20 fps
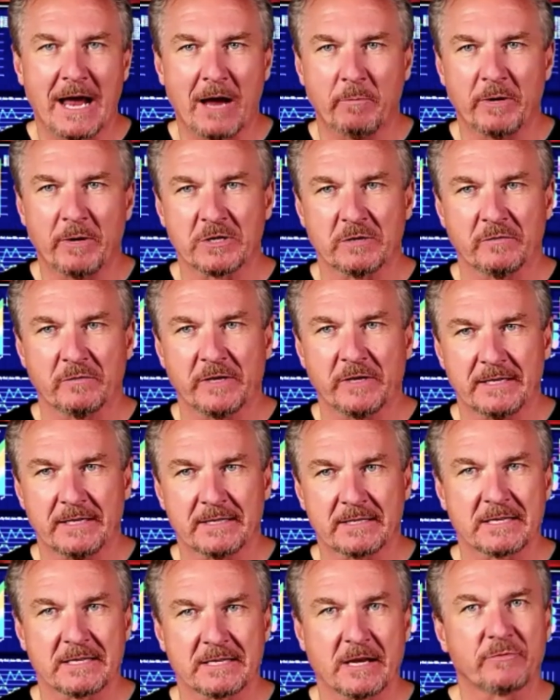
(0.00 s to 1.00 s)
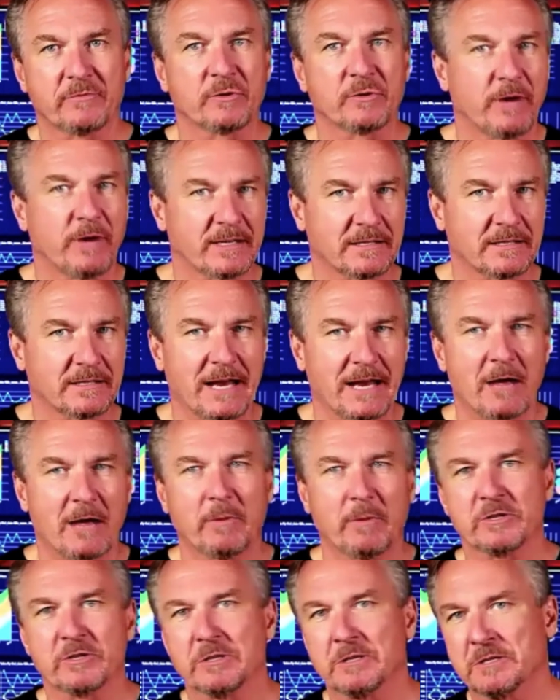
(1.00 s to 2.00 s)
how much of it is self-directed, how
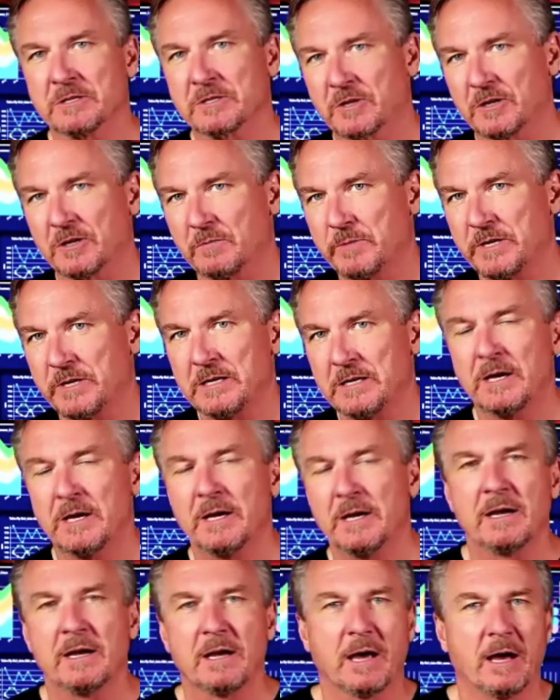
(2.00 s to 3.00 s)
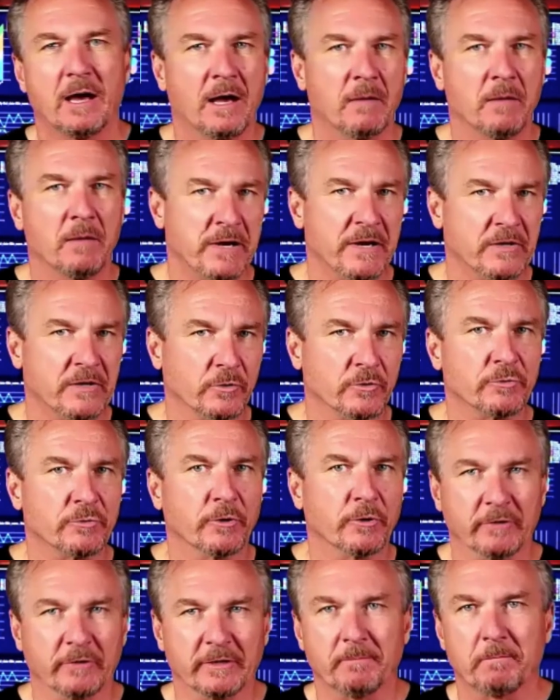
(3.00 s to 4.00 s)
much is going to be
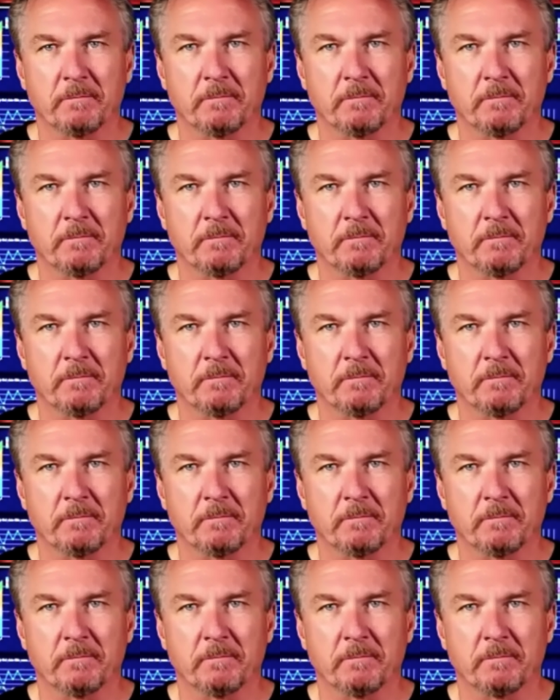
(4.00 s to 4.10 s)
mentor-driven.